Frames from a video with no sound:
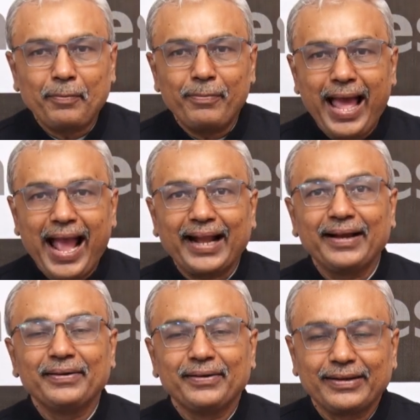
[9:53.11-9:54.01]
Black
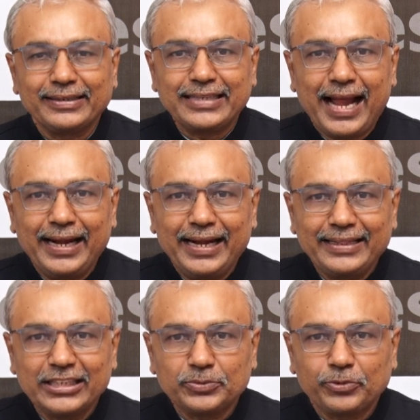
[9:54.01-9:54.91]
resigned in
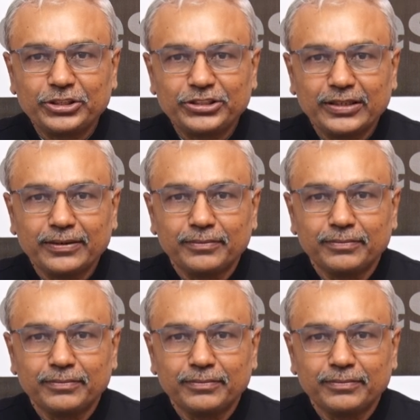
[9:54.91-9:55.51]
this position.